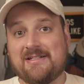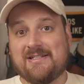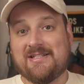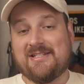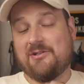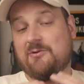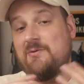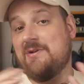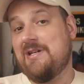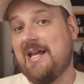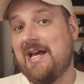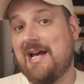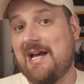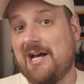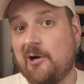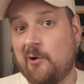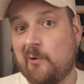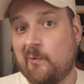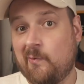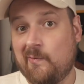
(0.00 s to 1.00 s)
So
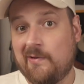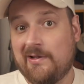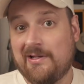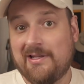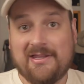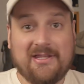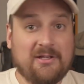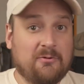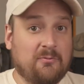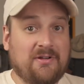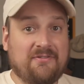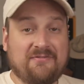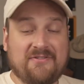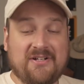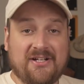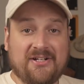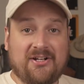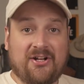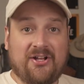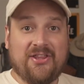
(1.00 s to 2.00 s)
now that we've
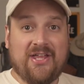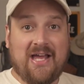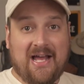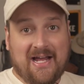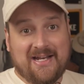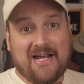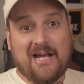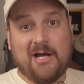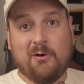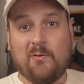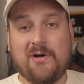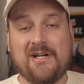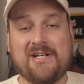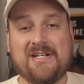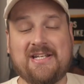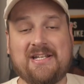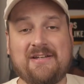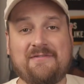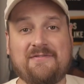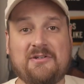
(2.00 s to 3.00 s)
done all that, I wanted
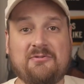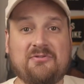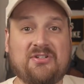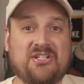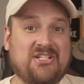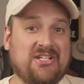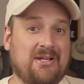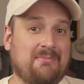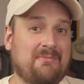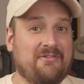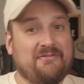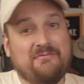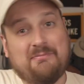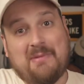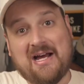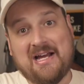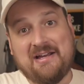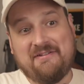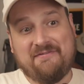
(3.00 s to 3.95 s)
to give you some of my